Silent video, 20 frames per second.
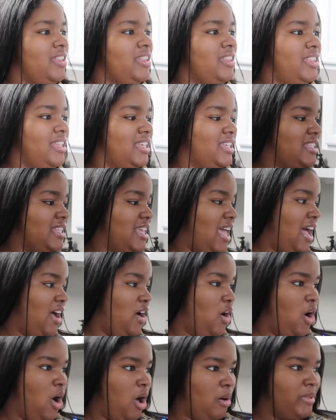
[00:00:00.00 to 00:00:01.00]
This
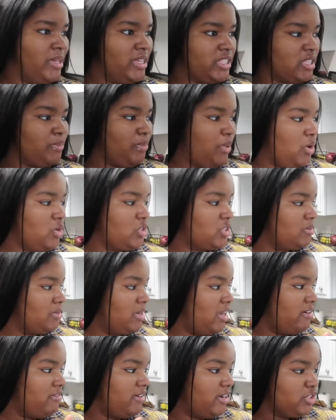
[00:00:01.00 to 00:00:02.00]
home is supposed to
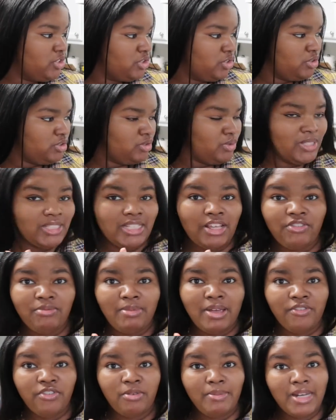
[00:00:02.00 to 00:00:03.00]
be a rental. It was never
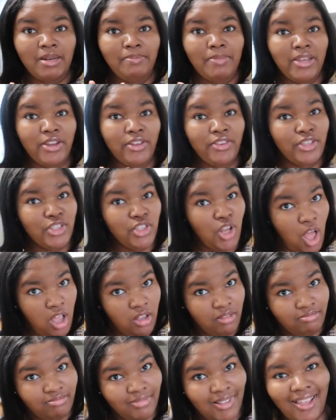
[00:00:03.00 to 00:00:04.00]
meant for me to be here this
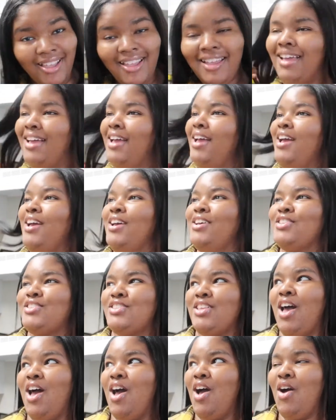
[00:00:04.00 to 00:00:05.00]
long.
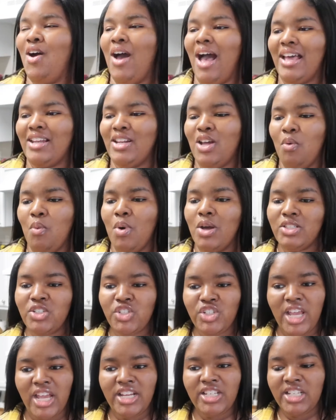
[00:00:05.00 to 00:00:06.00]
So I don't want
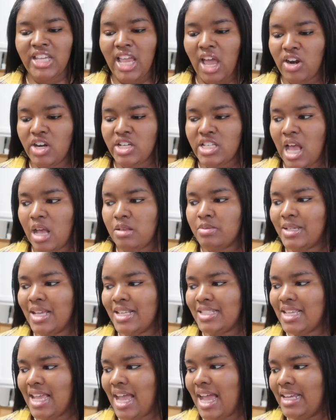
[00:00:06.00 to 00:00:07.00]
to change the countertops
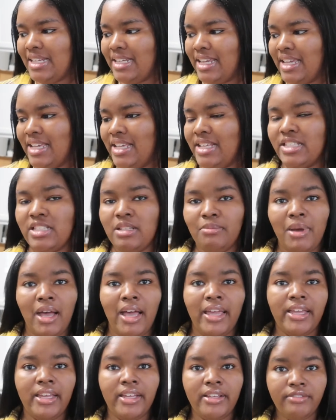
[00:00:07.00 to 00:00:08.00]
because the idea is to
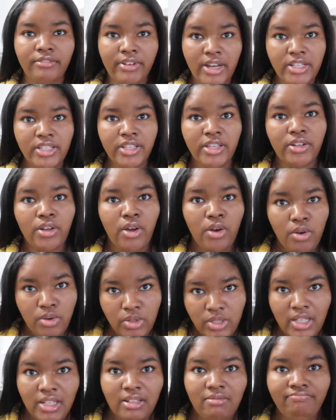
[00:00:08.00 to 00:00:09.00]
buy it, rent it,
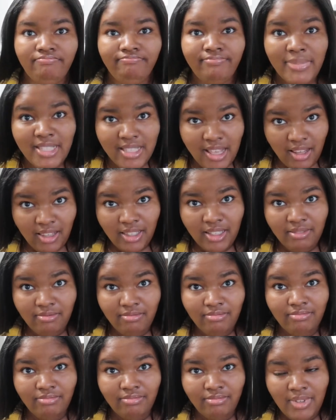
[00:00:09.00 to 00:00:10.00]
hold it, sell it.
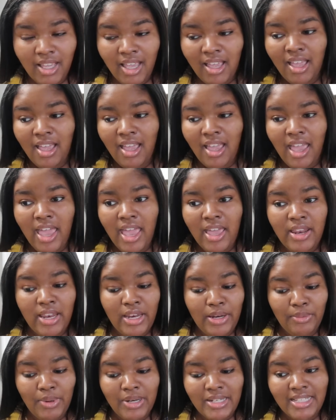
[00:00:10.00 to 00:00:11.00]
And
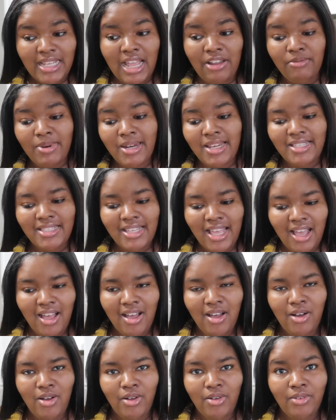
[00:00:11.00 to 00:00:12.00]
then when it's time for me to
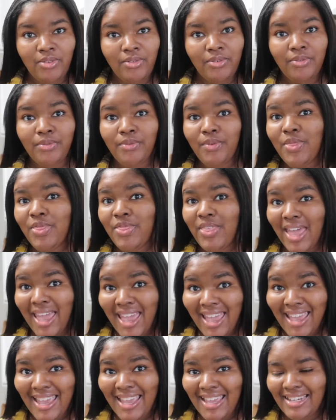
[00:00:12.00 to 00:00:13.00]
sell,
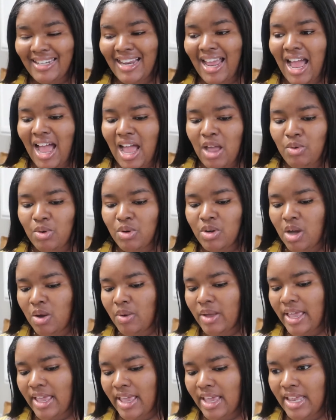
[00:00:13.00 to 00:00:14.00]
then I will
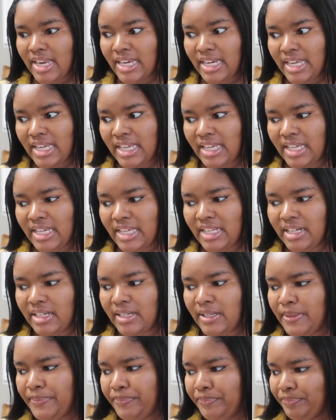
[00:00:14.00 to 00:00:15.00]
go ahead
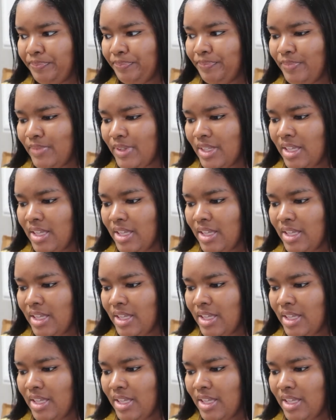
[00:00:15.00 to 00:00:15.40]
and